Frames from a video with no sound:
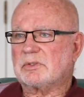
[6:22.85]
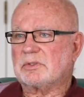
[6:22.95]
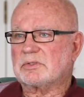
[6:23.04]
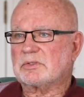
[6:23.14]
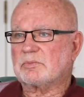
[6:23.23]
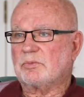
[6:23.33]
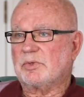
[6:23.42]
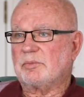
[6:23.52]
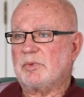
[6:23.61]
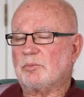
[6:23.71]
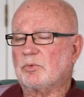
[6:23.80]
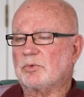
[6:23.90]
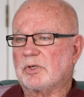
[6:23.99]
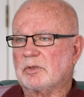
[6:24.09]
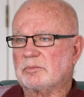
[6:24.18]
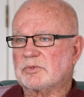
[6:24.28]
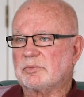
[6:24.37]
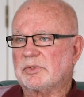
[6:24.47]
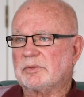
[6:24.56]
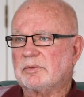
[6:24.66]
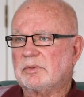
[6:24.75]
has really been brought home to
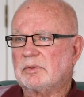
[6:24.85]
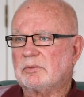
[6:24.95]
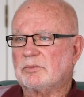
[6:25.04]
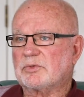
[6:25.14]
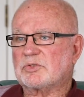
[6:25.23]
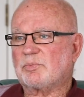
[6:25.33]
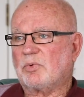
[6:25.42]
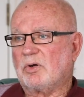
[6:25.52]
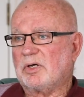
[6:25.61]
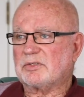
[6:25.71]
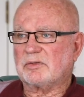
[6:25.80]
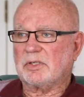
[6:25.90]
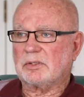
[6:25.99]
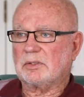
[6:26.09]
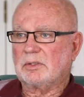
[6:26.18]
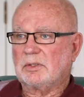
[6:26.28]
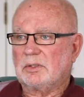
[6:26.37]
me, whereas prior to that,